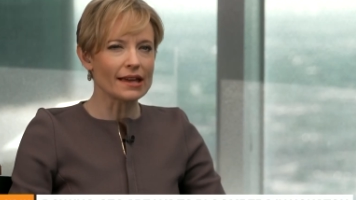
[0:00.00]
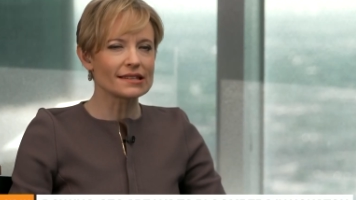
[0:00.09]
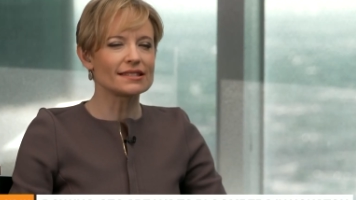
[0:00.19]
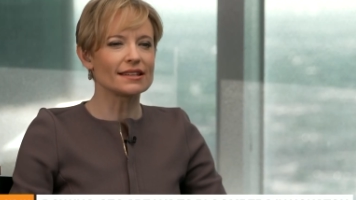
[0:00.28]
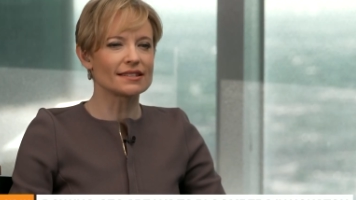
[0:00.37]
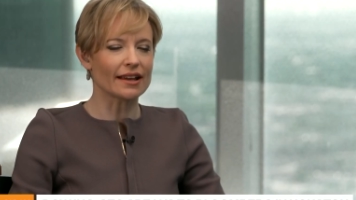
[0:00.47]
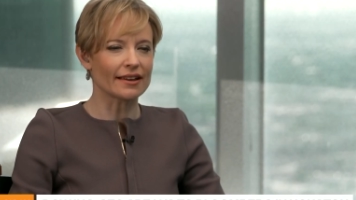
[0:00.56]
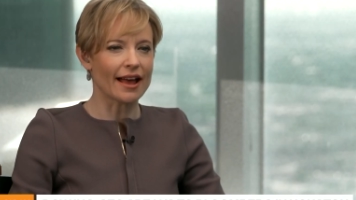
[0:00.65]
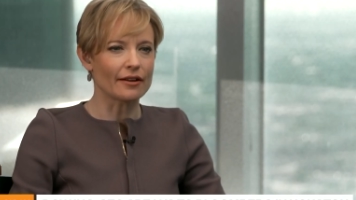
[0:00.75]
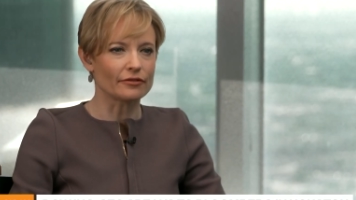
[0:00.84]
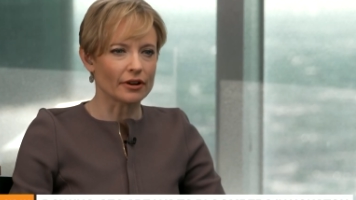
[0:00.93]
see a second
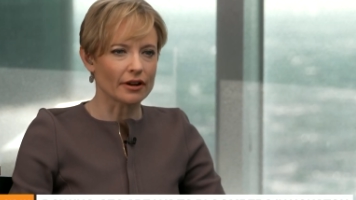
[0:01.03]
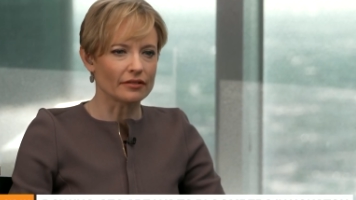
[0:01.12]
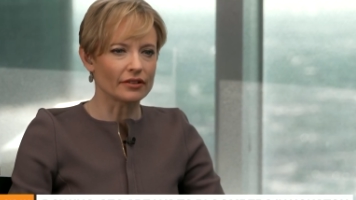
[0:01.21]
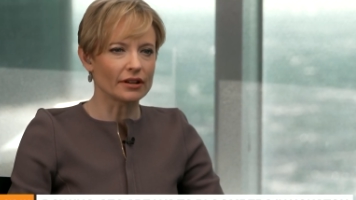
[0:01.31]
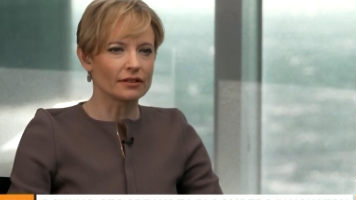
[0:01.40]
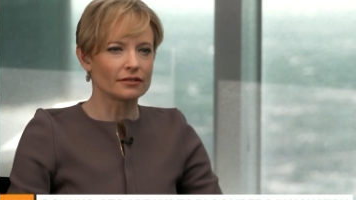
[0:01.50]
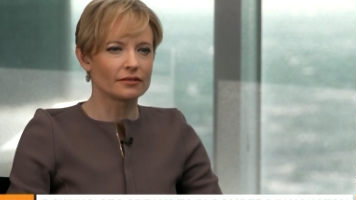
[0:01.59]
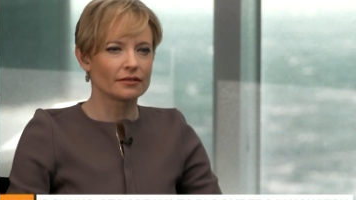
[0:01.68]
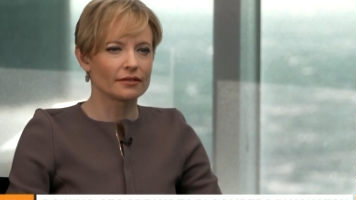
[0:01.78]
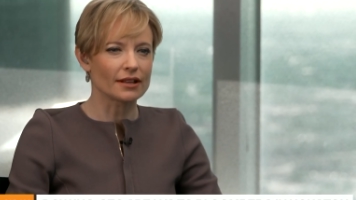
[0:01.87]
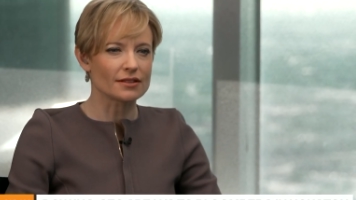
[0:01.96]
half recovery.
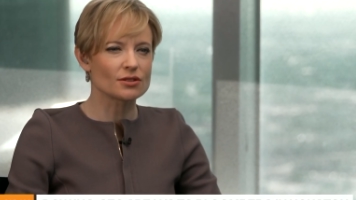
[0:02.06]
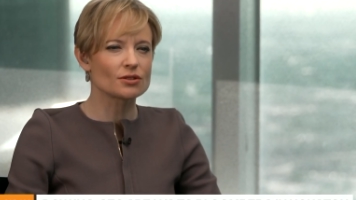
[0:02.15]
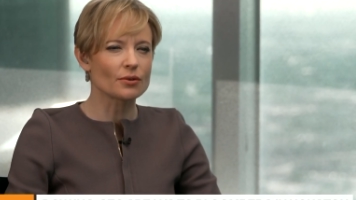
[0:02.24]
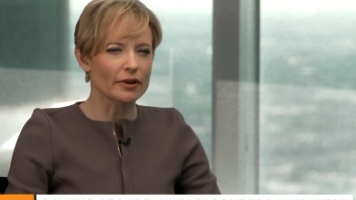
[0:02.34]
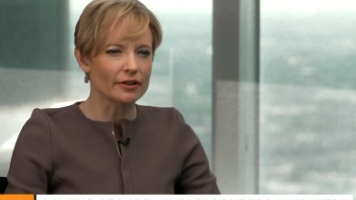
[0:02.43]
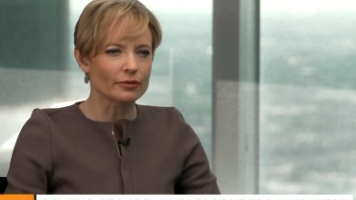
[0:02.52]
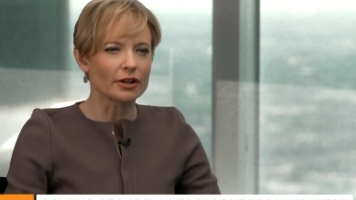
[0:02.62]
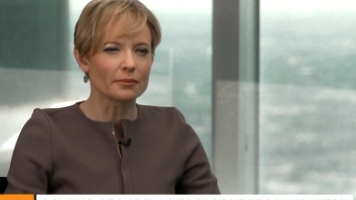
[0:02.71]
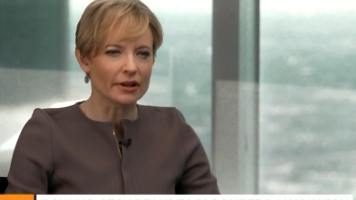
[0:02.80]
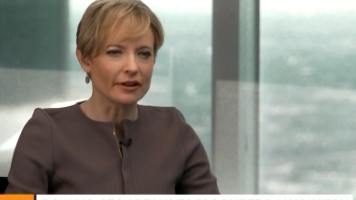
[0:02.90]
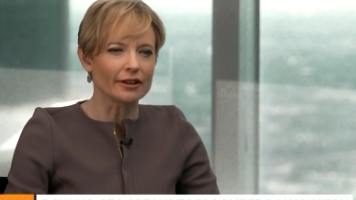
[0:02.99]
I'm That's hopeful. sort of what I'm
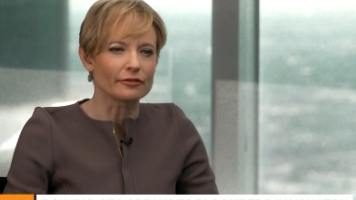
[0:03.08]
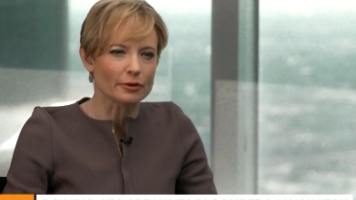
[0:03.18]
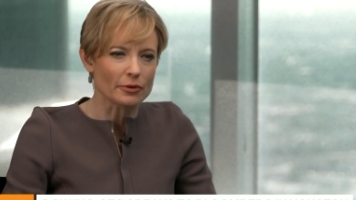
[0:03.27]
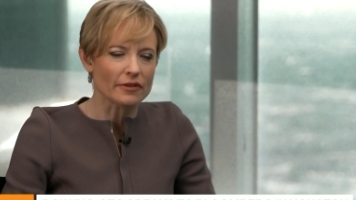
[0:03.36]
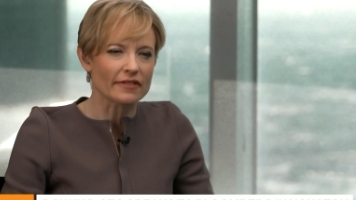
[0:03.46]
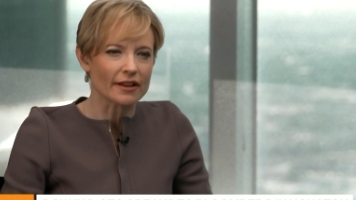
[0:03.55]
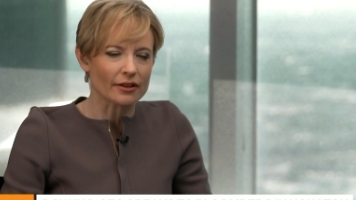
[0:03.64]
hearing from you. That I'm that